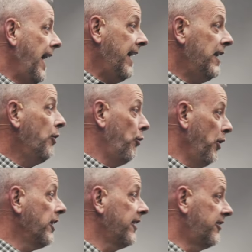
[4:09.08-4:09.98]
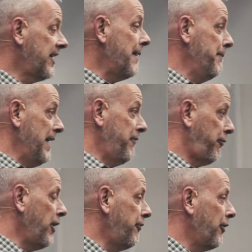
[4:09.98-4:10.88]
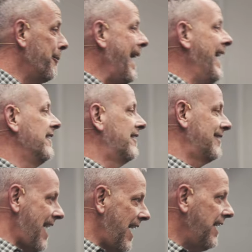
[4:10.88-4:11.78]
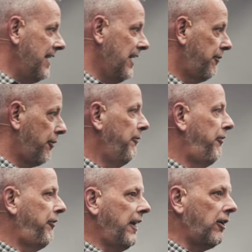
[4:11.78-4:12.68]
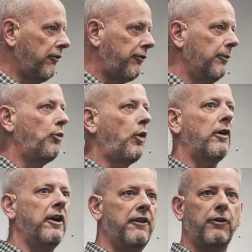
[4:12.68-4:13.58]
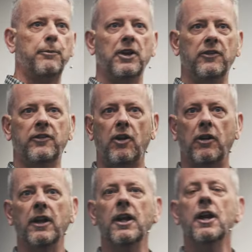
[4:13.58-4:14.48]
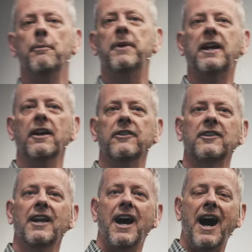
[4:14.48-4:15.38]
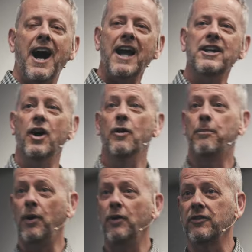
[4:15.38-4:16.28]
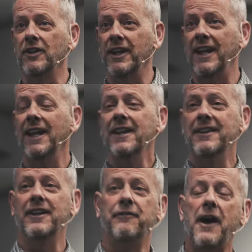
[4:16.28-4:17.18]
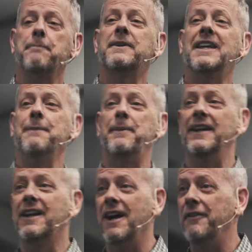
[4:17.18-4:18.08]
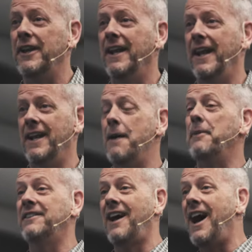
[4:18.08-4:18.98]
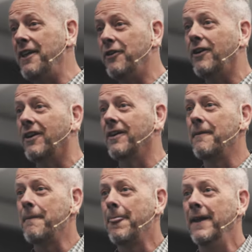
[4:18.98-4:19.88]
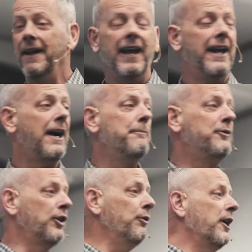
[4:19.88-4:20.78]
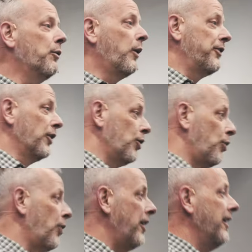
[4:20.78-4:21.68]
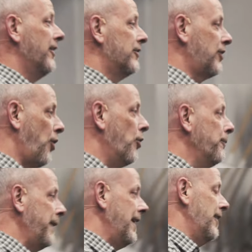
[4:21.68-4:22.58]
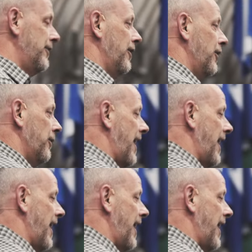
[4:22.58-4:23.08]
And it really set me free from anxiety, from fear, from worry, from concern, because I know personally that if I'm keeping covenant and I'm a tither and I'm doing what the Lord told me to do?